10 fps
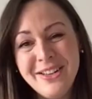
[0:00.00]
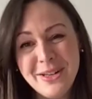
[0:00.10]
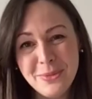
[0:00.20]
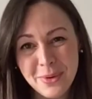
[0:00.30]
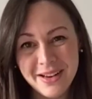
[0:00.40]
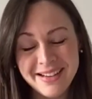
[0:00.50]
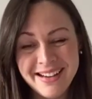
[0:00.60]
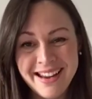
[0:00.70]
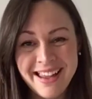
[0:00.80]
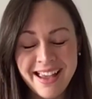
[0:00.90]
Year
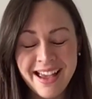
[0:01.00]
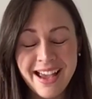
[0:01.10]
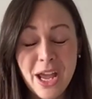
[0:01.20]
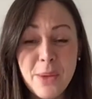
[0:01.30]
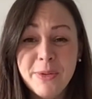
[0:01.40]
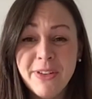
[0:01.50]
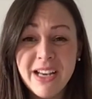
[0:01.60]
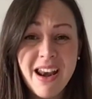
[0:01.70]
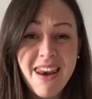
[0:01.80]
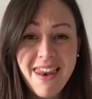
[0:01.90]
1. I hope you've
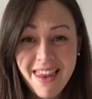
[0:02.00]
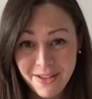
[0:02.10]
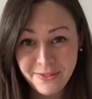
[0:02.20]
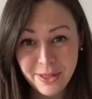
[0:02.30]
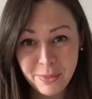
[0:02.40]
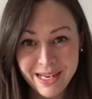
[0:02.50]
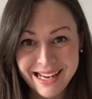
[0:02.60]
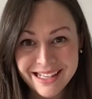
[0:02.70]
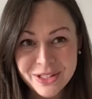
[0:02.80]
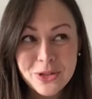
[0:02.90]
had a lovely
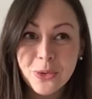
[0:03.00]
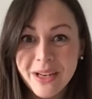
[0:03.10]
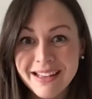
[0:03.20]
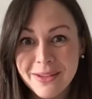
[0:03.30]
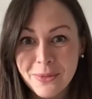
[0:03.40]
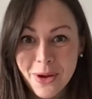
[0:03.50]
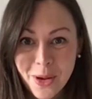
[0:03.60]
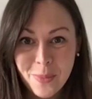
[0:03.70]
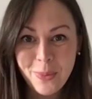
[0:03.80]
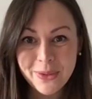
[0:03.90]
week enjoying the
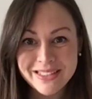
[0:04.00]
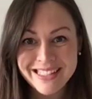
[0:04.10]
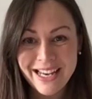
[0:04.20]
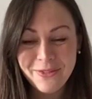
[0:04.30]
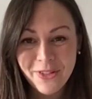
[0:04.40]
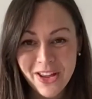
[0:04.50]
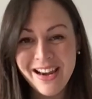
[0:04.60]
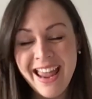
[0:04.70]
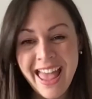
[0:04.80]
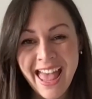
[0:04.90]
World Book Day
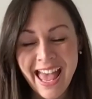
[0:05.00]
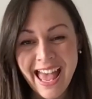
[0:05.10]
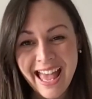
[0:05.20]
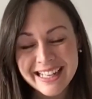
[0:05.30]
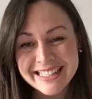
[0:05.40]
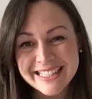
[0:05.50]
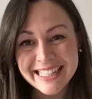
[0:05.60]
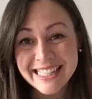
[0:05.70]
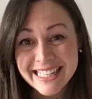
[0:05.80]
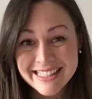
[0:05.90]
fun and
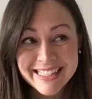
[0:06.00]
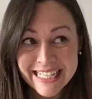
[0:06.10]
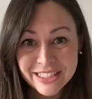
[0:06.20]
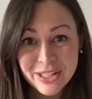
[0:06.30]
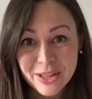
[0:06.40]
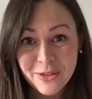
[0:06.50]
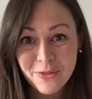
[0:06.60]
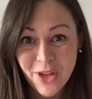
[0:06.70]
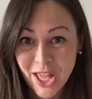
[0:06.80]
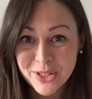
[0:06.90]
listening to
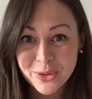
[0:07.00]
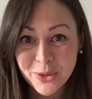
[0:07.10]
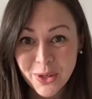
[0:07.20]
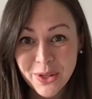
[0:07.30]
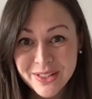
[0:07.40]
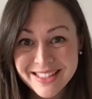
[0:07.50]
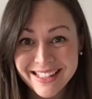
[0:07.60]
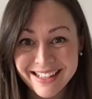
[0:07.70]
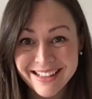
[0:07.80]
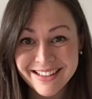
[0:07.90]
the virtual
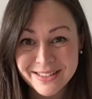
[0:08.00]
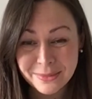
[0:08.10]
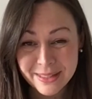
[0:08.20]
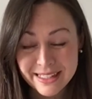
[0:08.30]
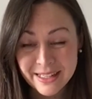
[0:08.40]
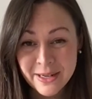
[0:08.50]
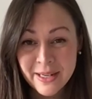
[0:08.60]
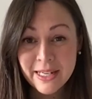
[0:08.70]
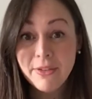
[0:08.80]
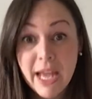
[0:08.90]
concert last week.
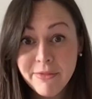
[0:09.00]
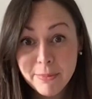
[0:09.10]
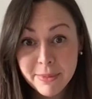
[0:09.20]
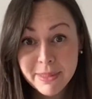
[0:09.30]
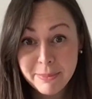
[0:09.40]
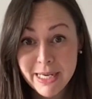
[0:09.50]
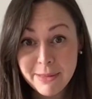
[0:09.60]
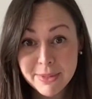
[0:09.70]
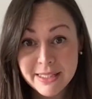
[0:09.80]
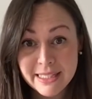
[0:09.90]
If you haven't
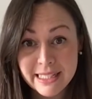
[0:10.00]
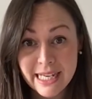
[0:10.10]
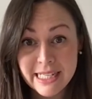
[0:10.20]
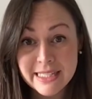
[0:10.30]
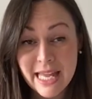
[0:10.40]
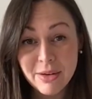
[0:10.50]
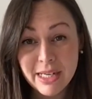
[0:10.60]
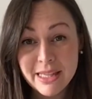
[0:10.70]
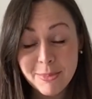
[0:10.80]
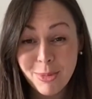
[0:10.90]
been able to see it yet, it's
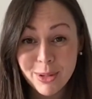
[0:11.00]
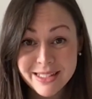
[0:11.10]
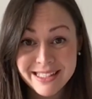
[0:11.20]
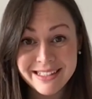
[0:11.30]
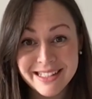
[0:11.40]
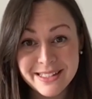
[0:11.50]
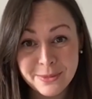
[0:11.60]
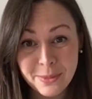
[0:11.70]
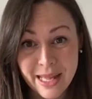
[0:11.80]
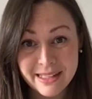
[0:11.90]
out in the bulletin
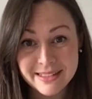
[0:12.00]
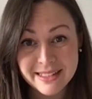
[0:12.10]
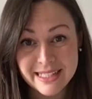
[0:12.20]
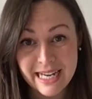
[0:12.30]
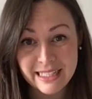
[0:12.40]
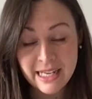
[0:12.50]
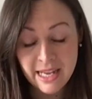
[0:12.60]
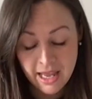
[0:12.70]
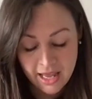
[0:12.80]
as well today.